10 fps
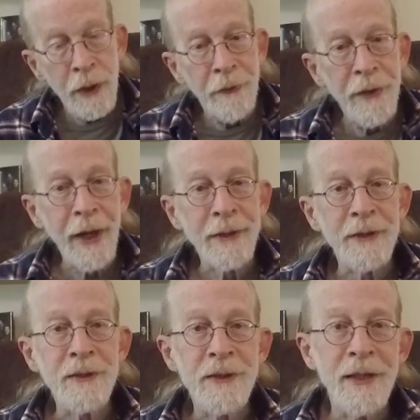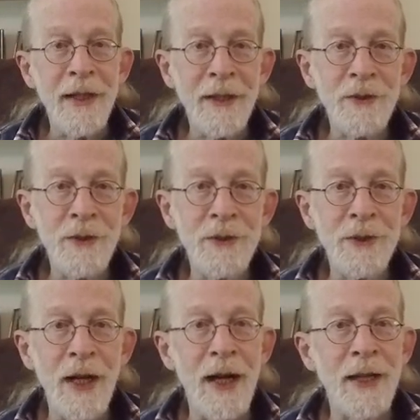That is the
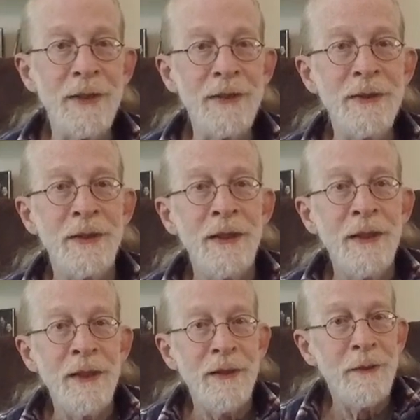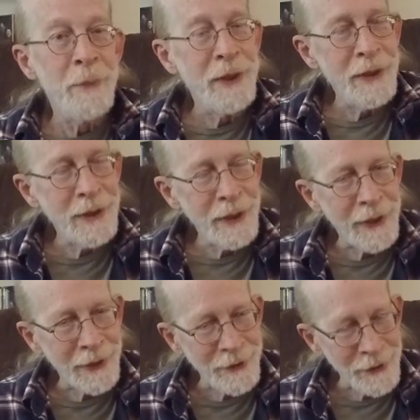exercise, the beginning
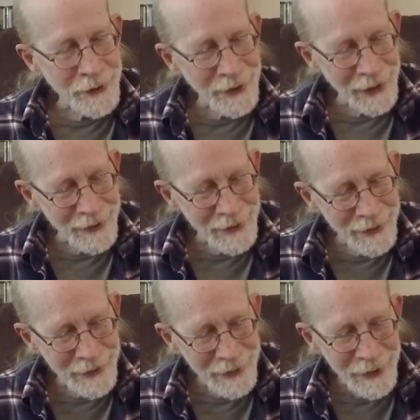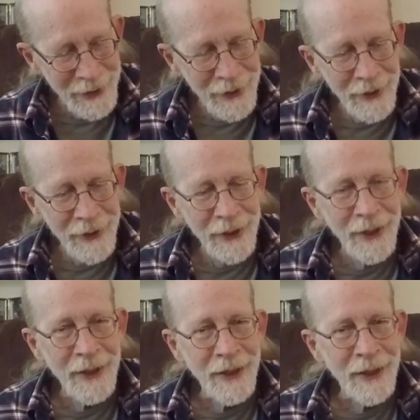exercises uh,
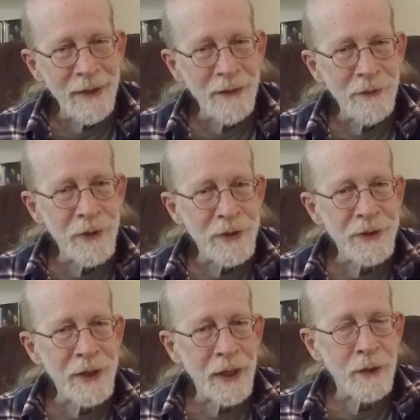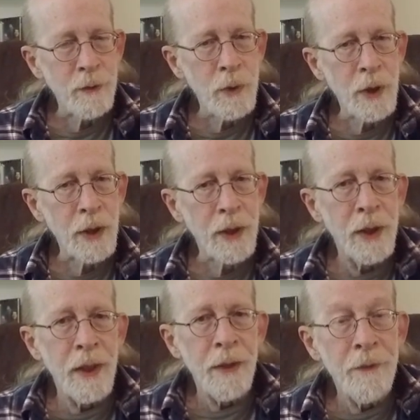of this second work.
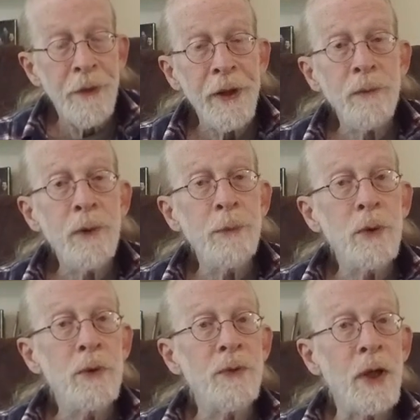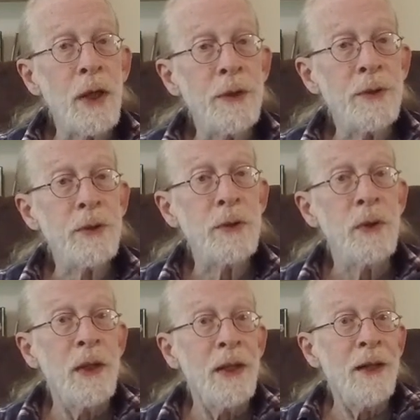Then we move on
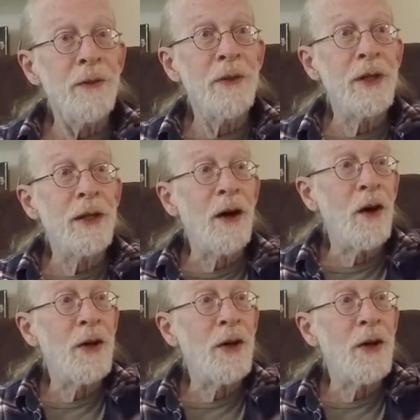to the